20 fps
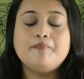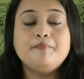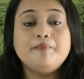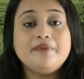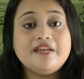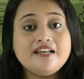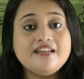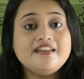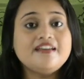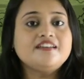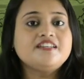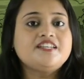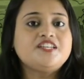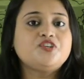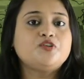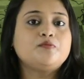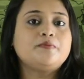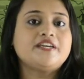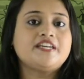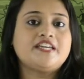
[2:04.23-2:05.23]
million
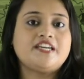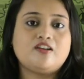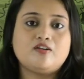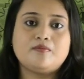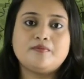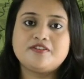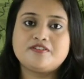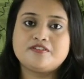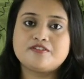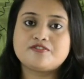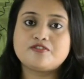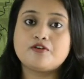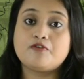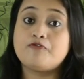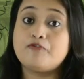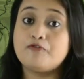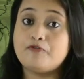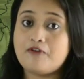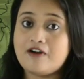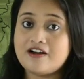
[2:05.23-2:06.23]
cubic kilometers of
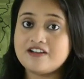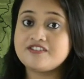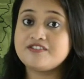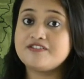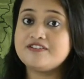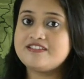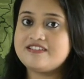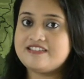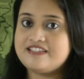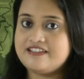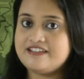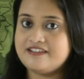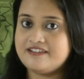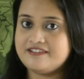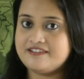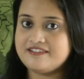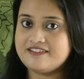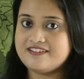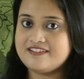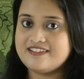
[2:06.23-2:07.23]
water is there.
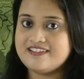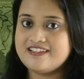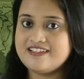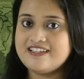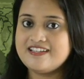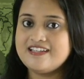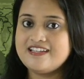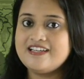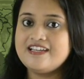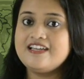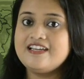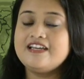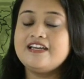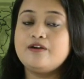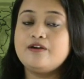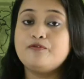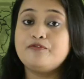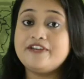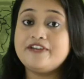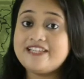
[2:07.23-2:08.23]

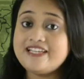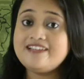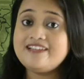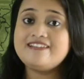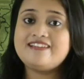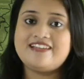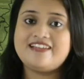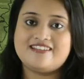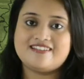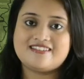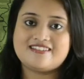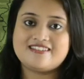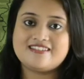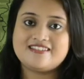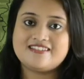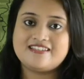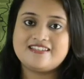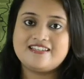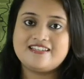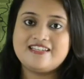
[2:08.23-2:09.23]
Within this,
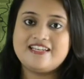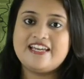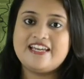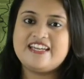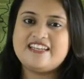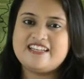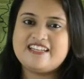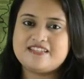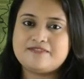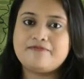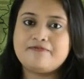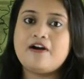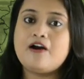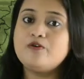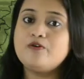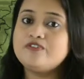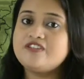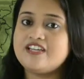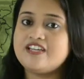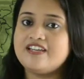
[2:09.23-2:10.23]
it is
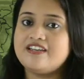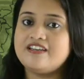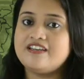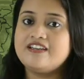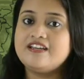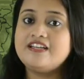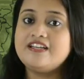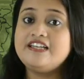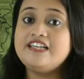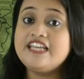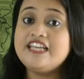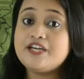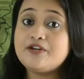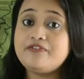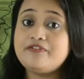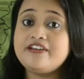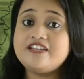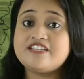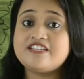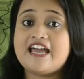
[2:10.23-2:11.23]
found in
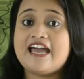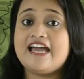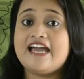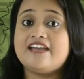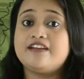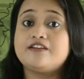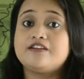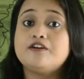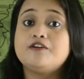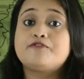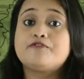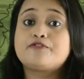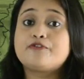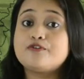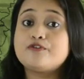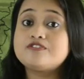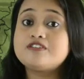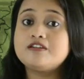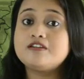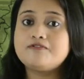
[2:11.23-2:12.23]
liquid and
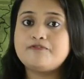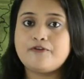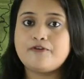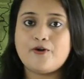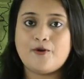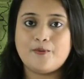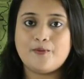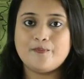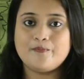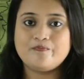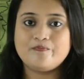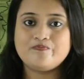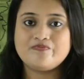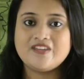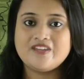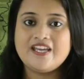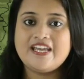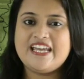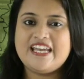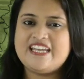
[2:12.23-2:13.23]
frozen form
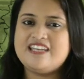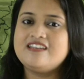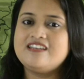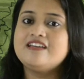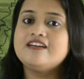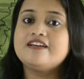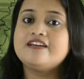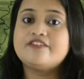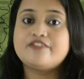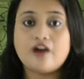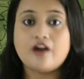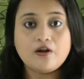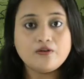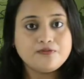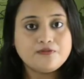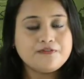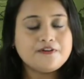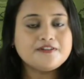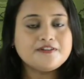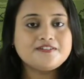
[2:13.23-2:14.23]
in
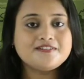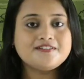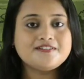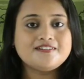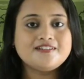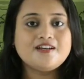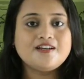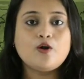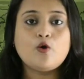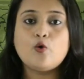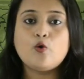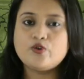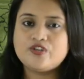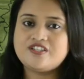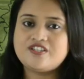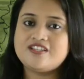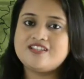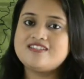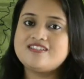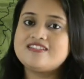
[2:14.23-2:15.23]
groundwater,
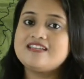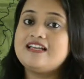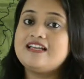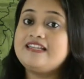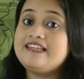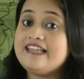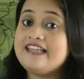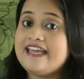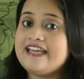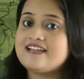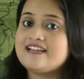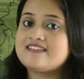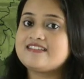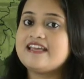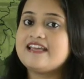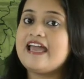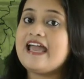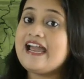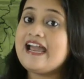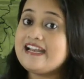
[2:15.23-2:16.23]
oceans, lakes
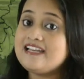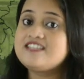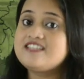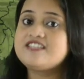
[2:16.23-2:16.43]
and